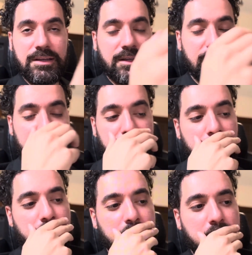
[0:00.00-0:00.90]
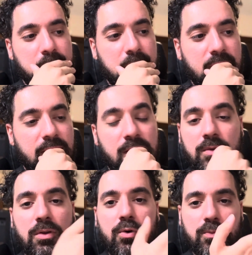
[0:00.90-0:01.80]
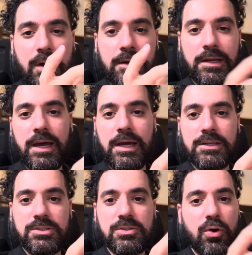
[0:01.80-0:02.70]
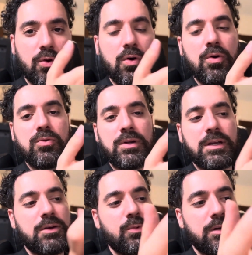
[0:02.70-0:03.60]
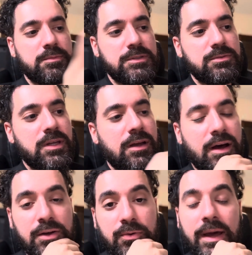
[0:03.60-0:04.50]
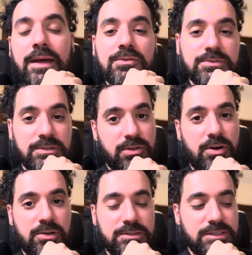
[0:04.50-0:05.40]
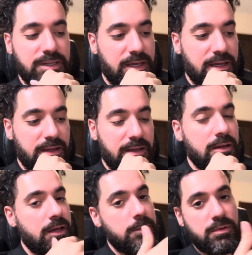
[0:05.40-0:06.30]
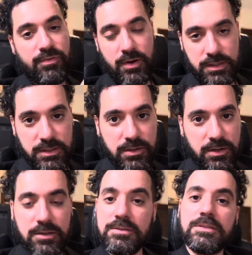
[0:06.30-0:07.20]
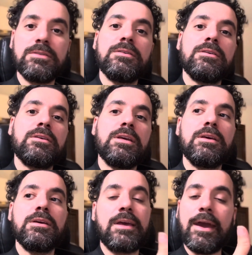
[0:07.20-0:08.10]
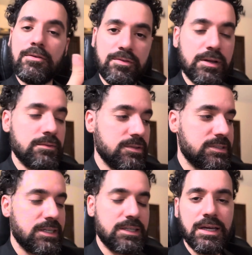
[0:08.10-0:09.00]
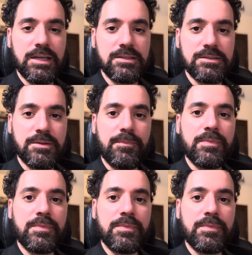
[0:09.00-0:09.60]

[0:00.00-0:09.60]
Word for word: He ended up getting a load wallet of cash or gold, and he went up to the guy who handles the dogs. He befriended the dogs. He cared for them for 10 days.